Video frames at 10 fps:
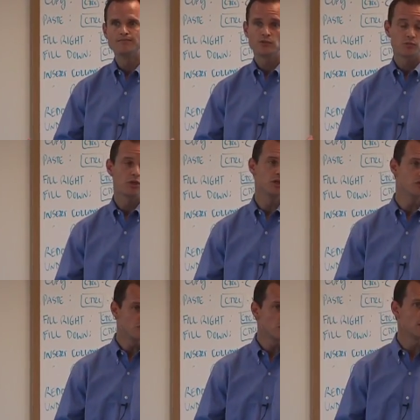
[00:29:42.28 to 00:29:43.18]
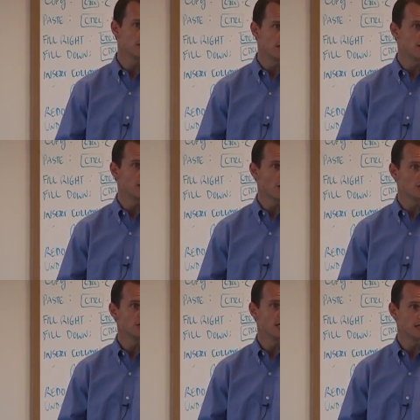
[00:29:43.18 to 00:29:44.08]
it's pretty useful at a
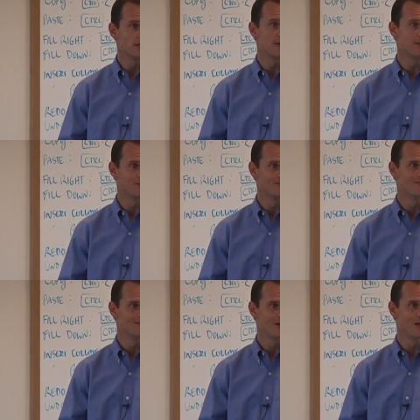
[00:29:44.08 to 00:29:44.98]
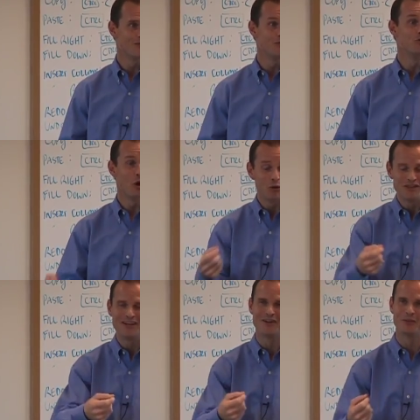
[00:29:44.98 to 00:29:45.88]
negotiating table right if you know what
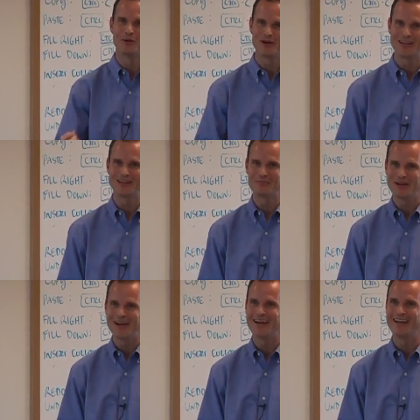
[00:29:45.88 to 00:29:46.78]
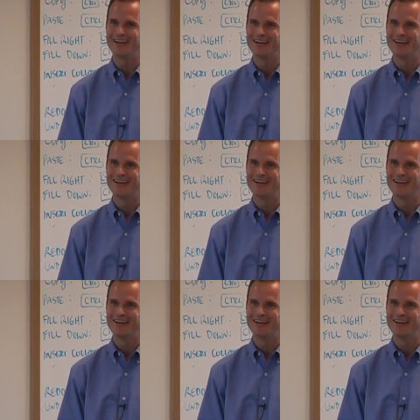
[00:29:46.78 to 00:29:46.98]
the other party can pay